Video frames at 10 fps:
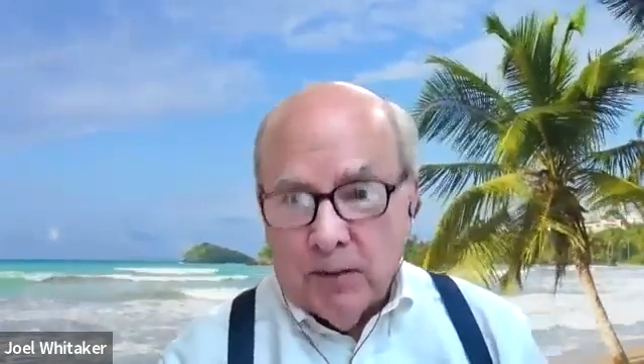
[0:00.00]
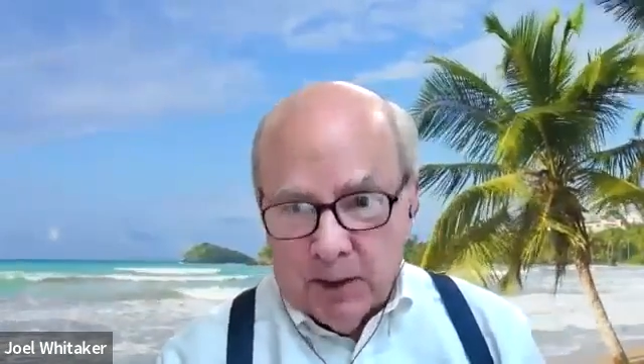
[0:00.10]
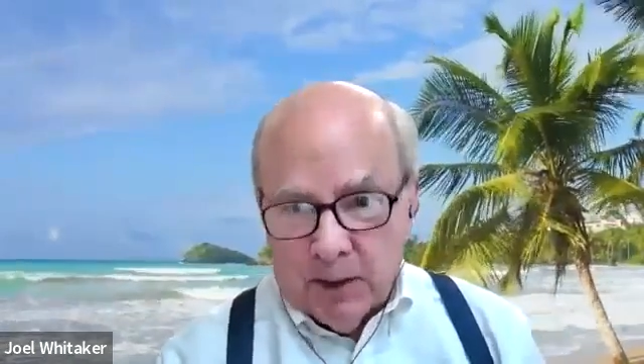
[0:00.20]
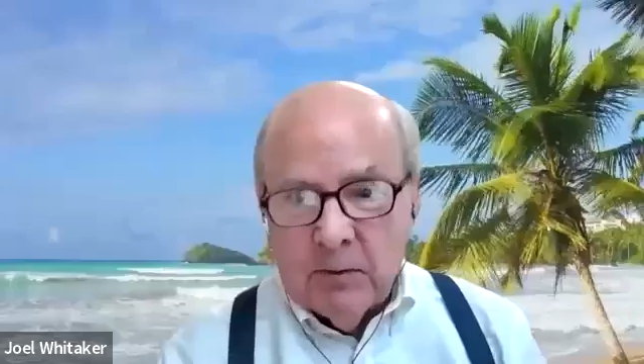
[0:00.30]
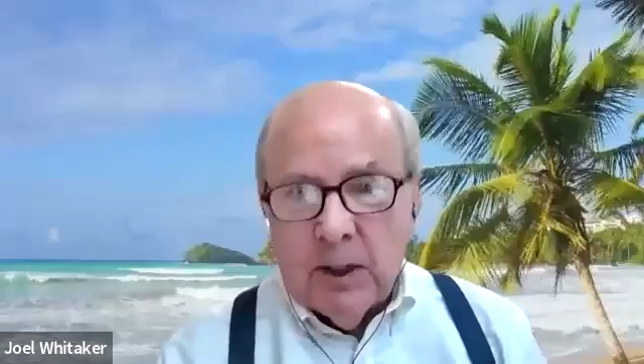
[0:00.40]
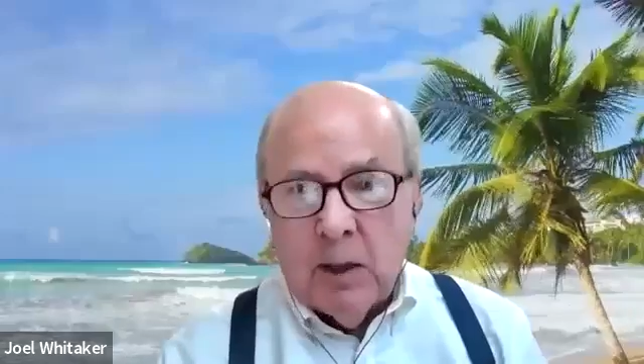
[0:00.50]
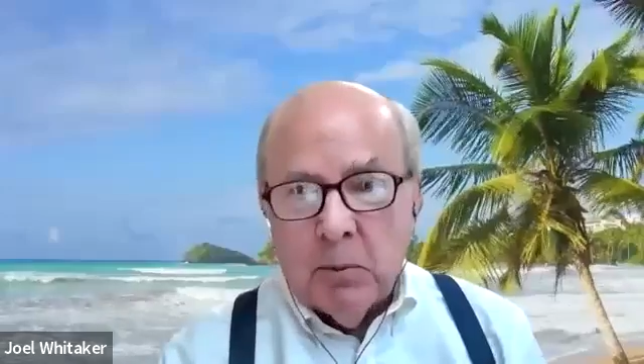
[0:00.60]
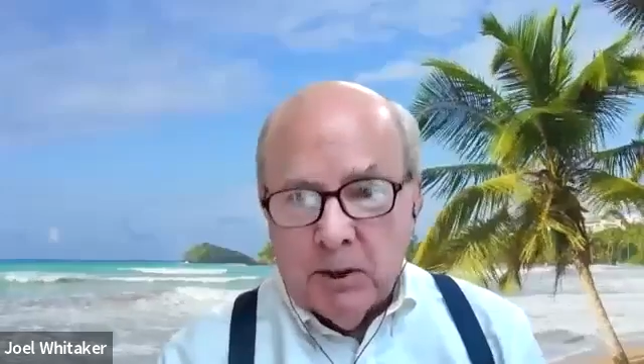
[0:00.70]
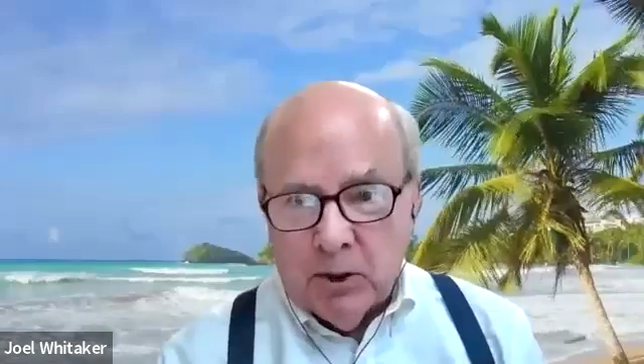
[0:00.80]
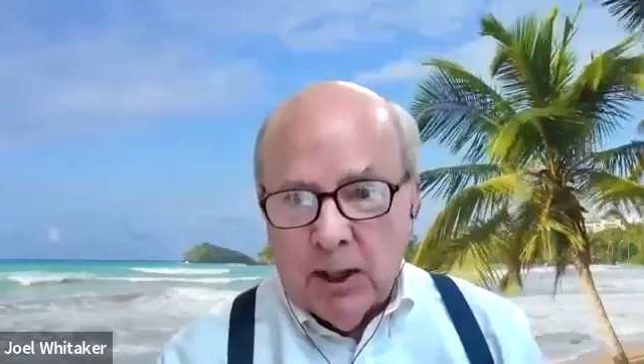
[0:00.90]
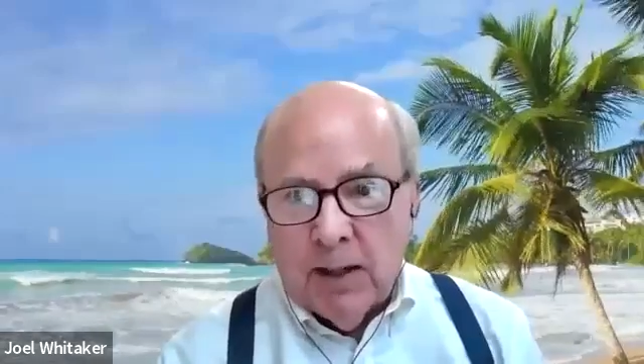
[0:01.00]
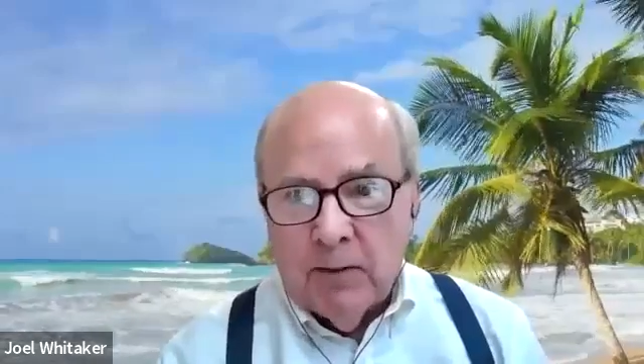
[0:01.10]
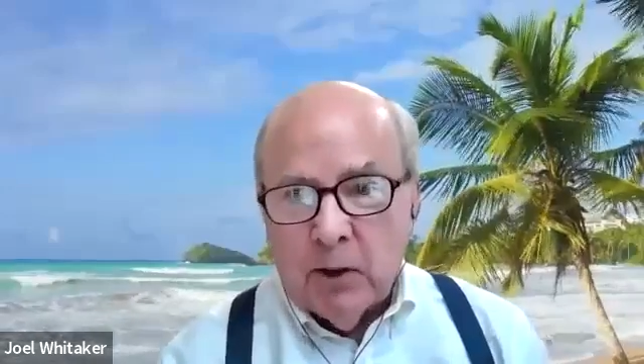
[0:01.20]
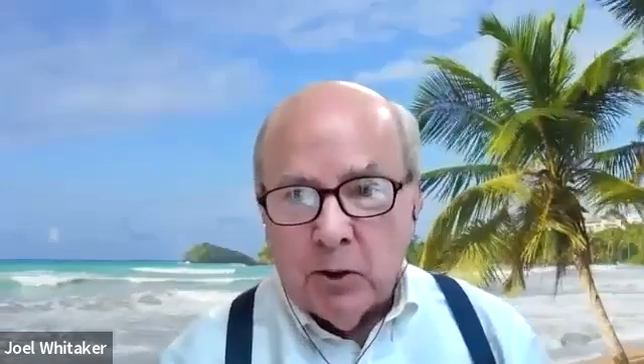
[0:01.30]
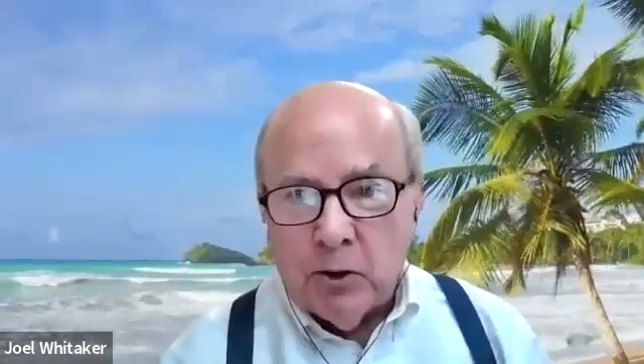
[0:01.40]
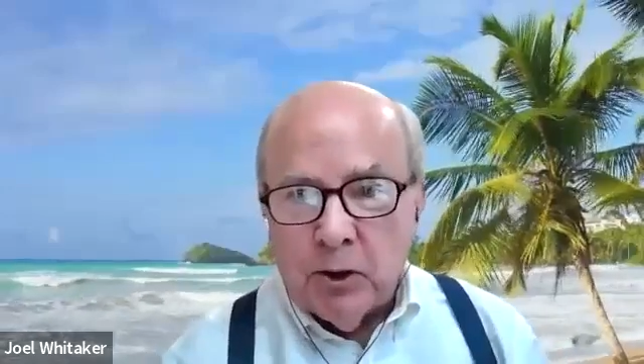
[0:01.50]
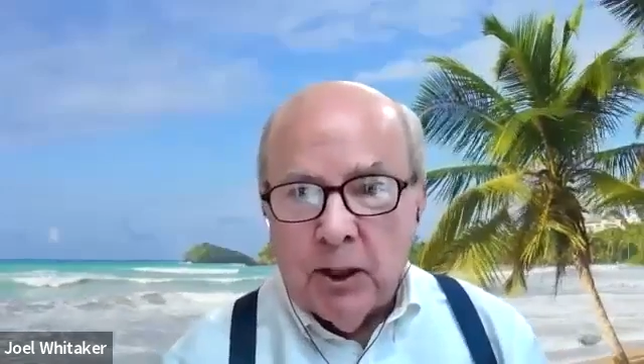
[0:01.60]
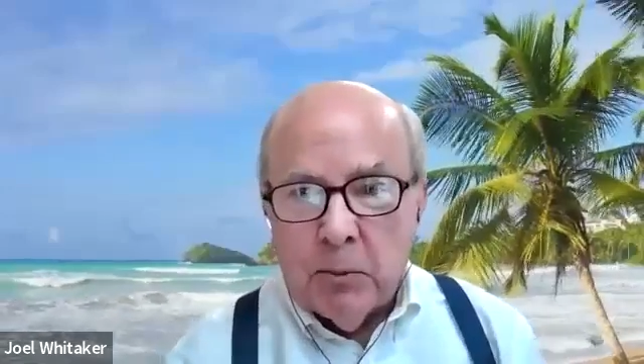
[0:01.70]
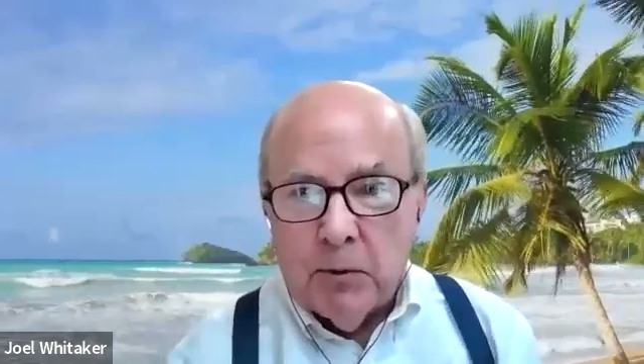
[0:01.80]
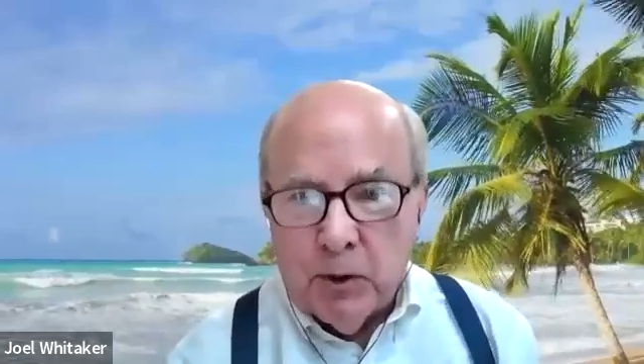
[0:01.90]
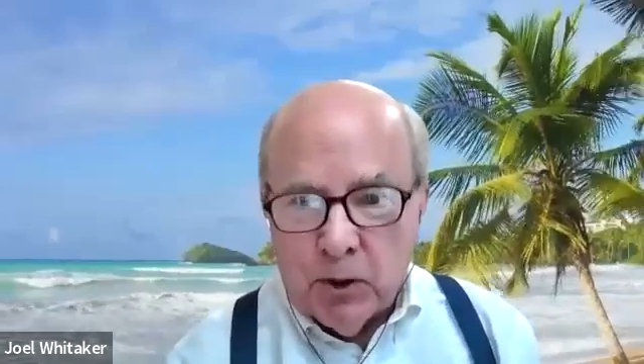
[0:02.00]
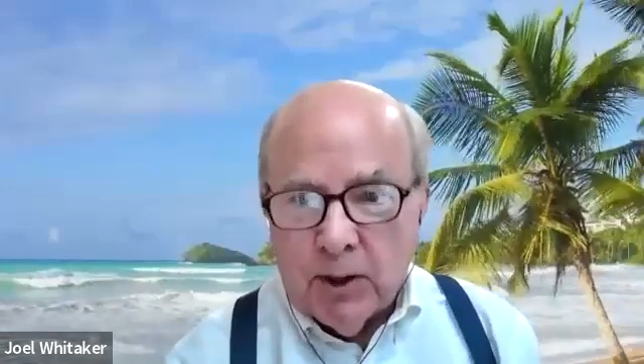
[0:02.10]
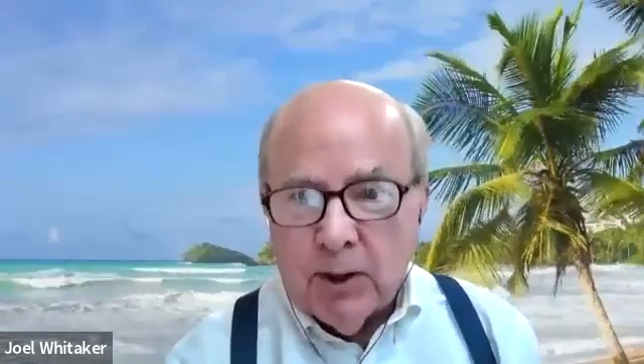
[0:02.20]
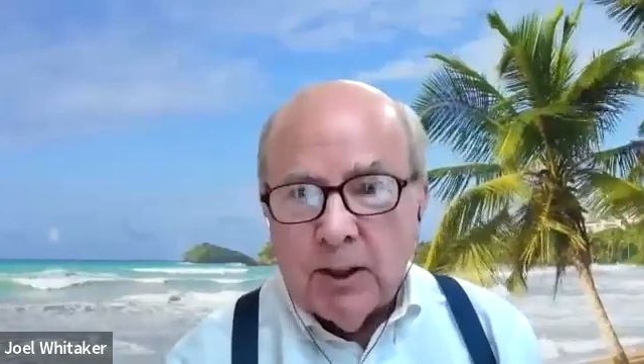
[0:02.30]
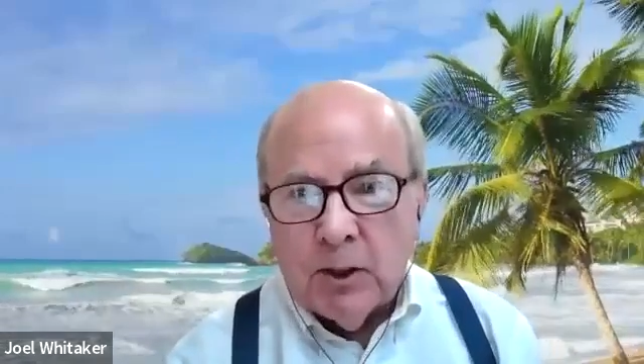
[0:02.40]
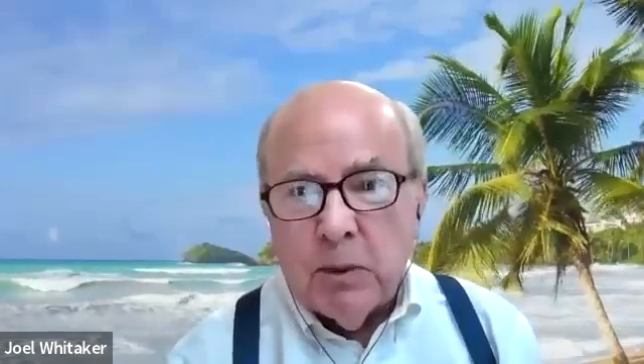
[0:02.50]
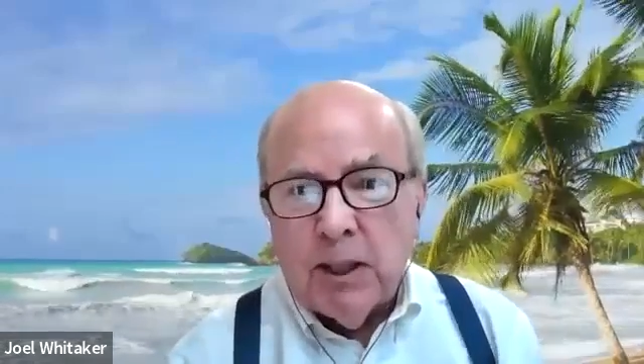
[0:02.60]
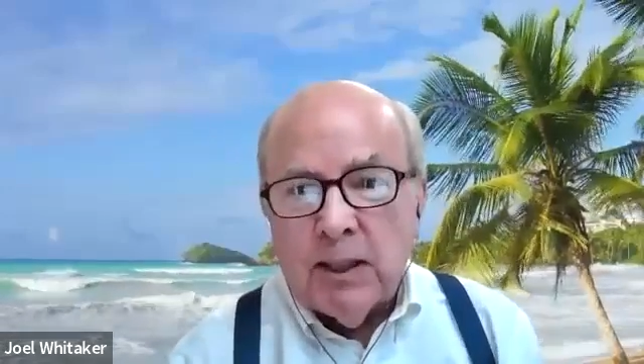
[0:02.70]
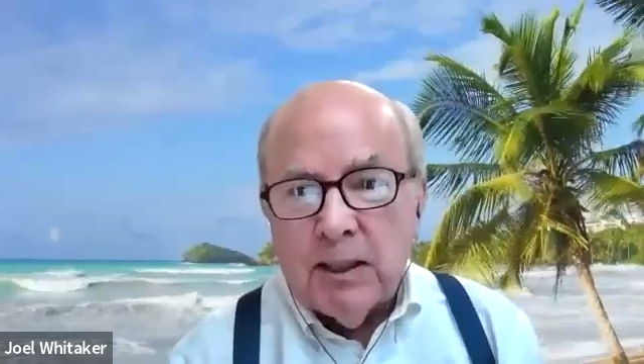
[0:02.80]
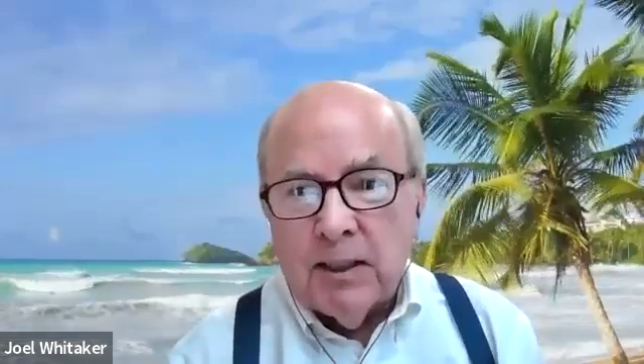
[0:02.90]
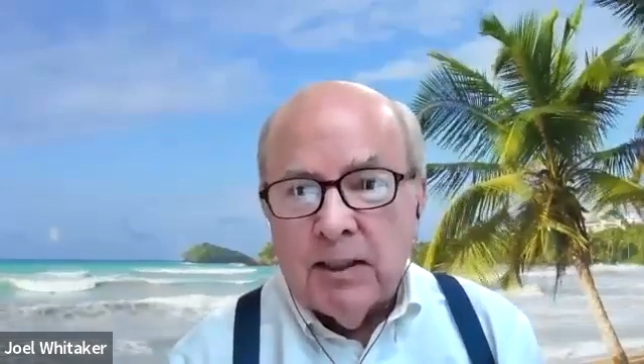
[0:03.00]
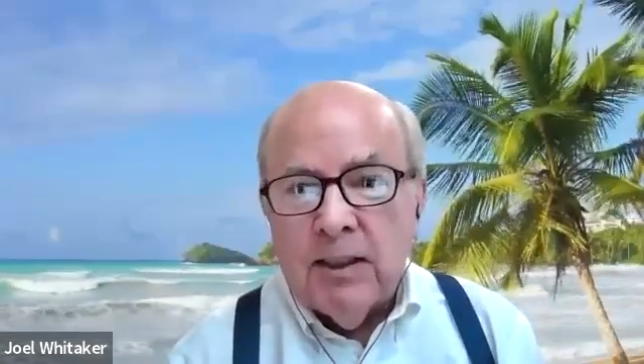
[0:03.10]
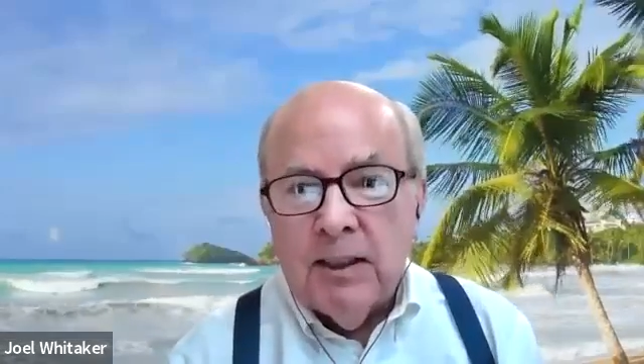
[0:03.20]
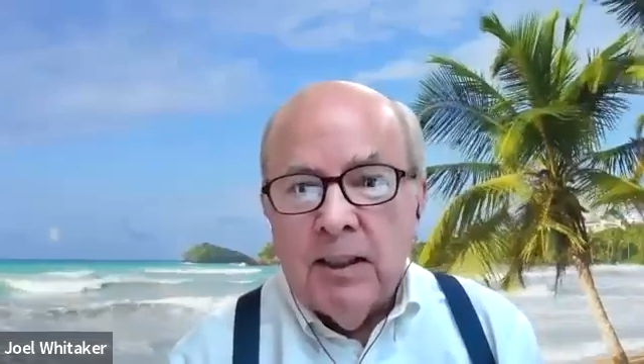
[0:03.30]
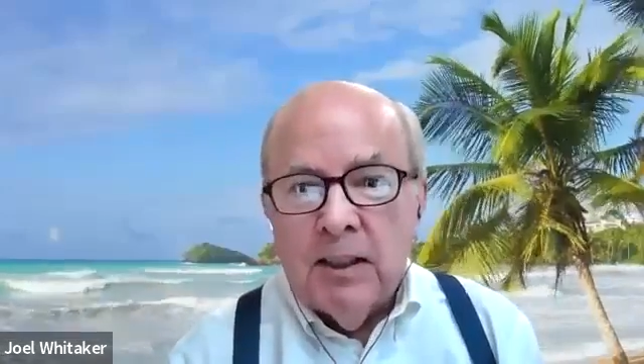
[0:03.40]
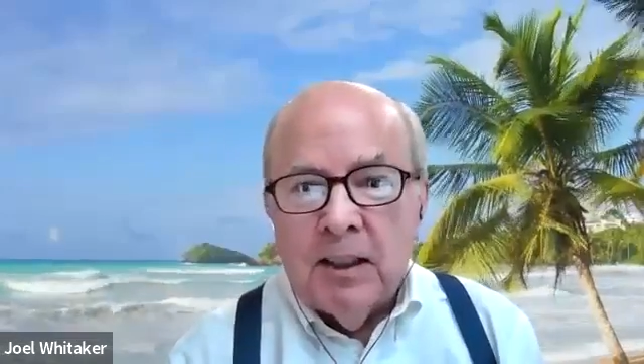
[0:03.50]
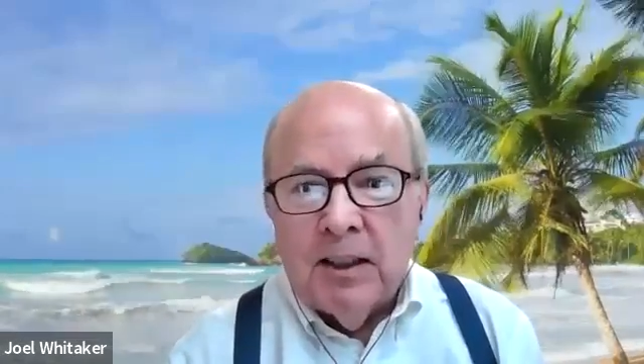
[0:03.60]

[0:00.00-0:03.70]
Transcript: the way a lot of the families that have those type of facilities make